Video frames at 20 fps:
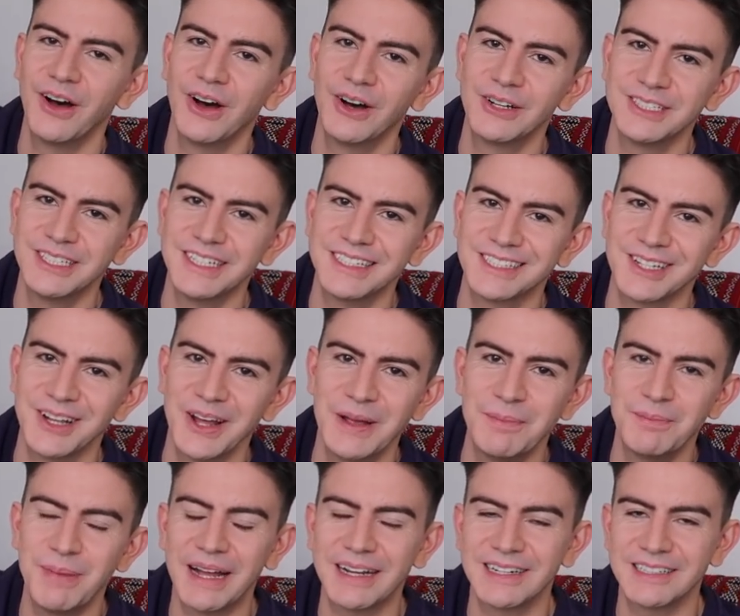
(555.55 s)
artists
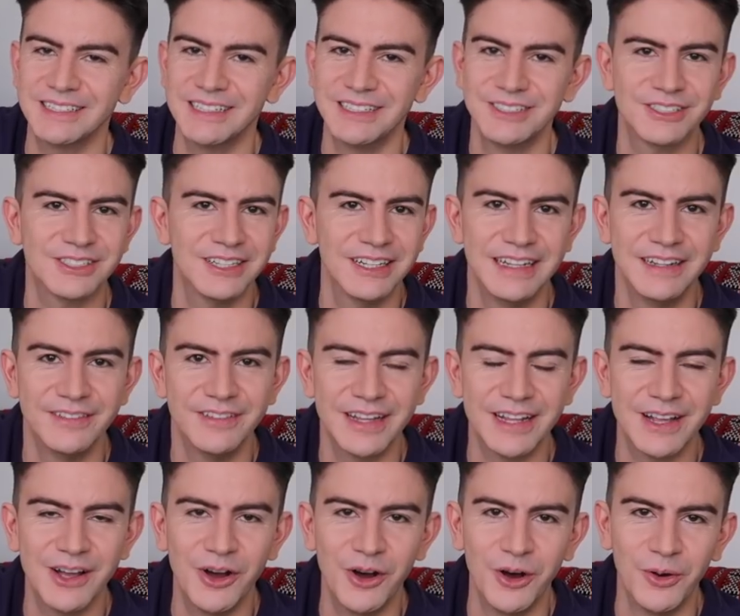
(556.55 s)
like Banksy just
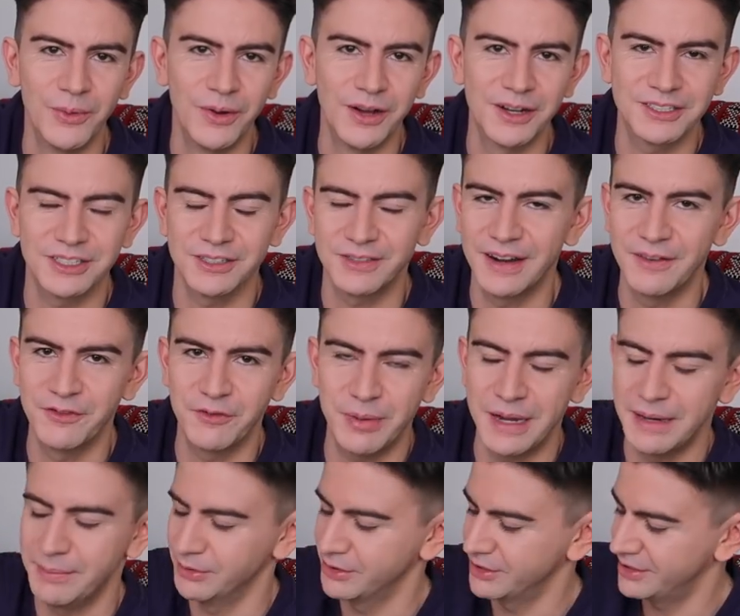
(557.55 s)
leaving artworks around for
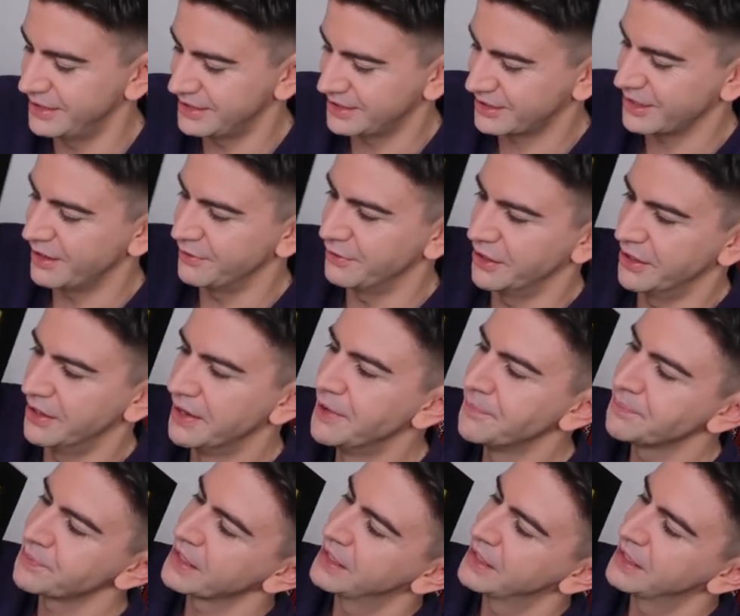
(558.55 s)
people to discover.